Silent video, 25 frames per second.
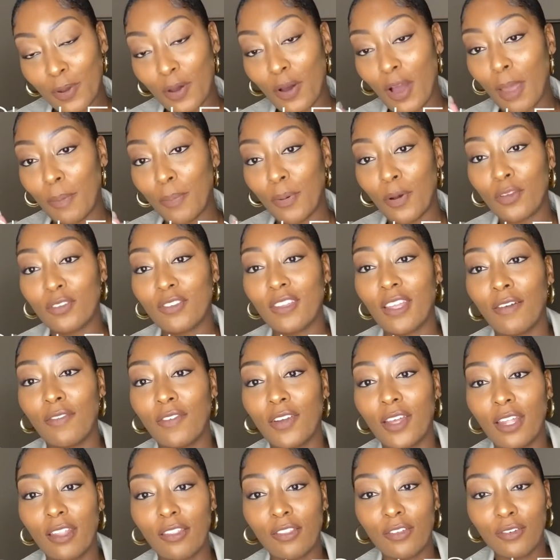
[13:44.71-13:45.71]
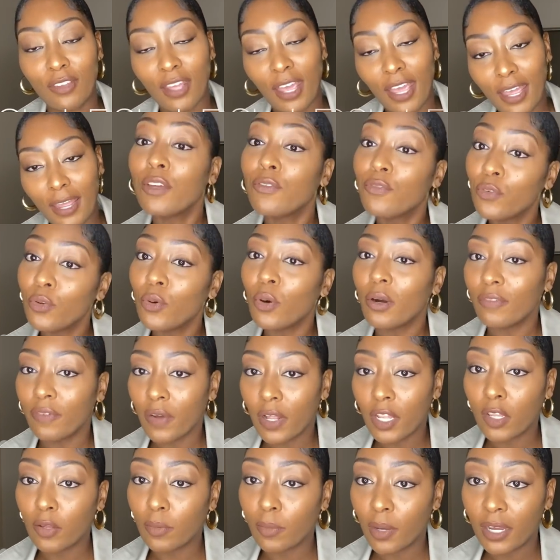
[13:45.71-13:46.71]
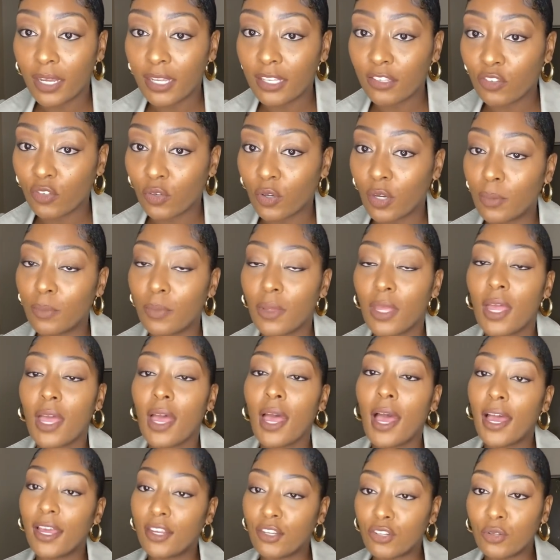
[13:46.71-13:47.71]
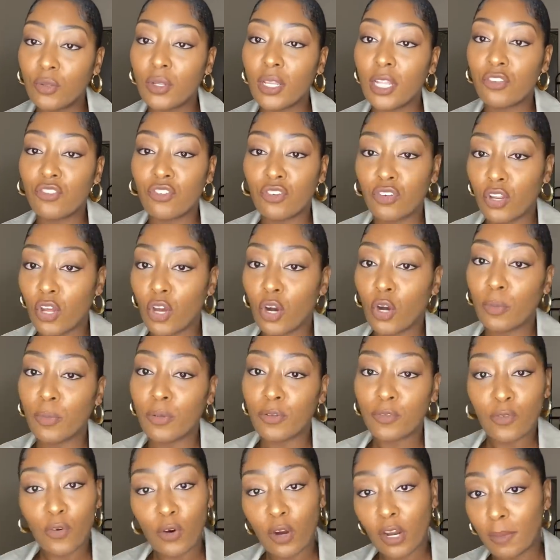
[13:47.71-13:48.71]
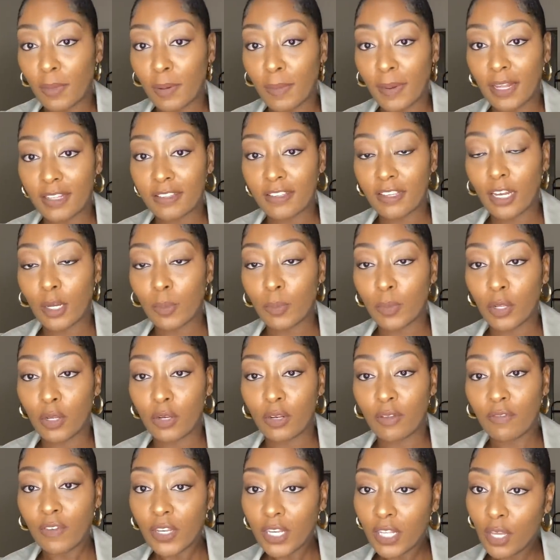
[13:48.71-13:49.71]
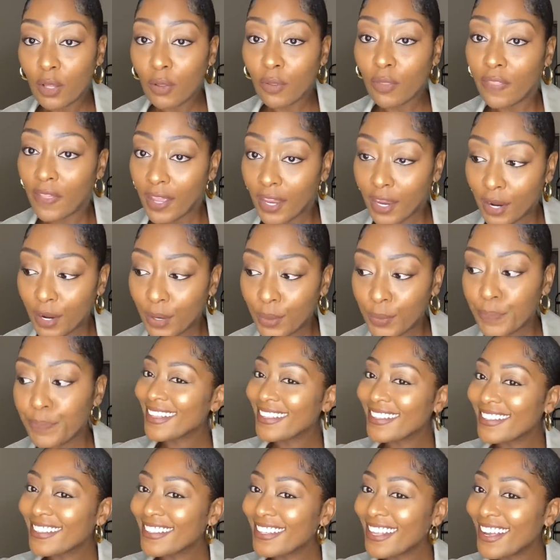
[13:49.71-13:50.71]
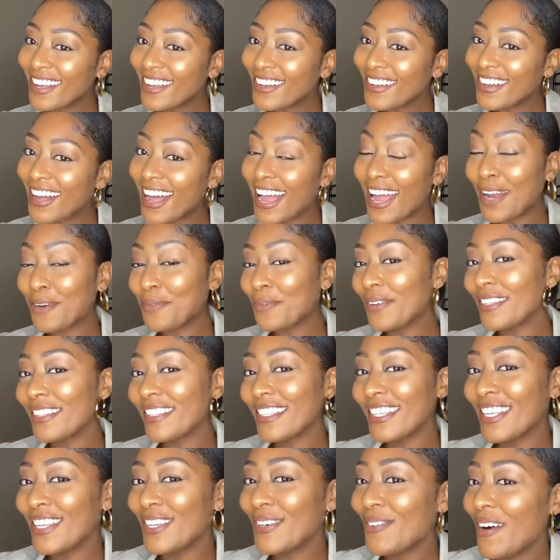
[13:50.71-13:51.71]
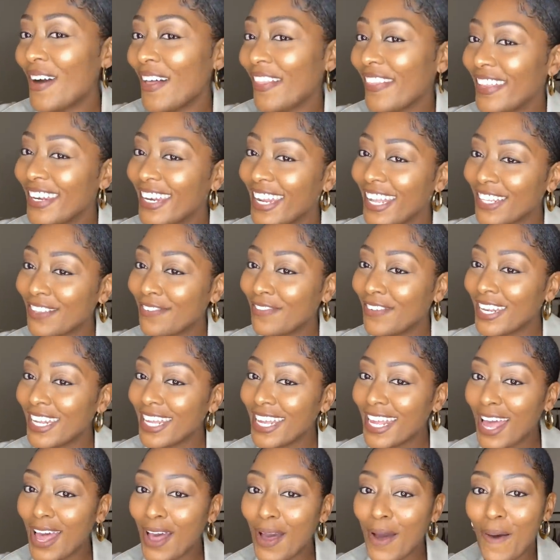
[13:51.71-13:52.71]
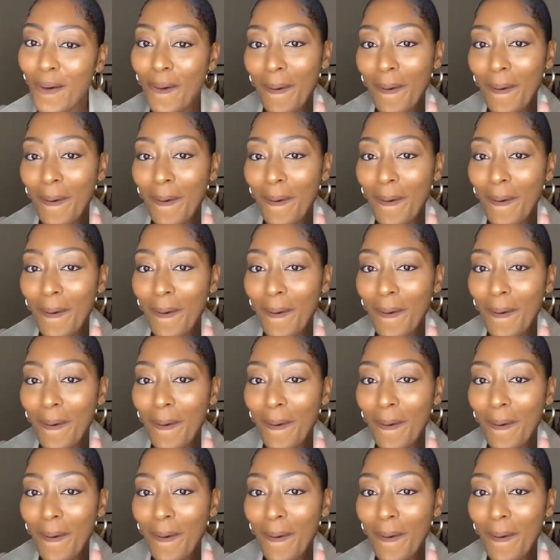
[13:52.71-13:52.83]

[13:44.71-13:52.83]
I post every other day. If you are following me on Instagram, I do let you know before I'm about to upload a video there. So I will see you on the next video.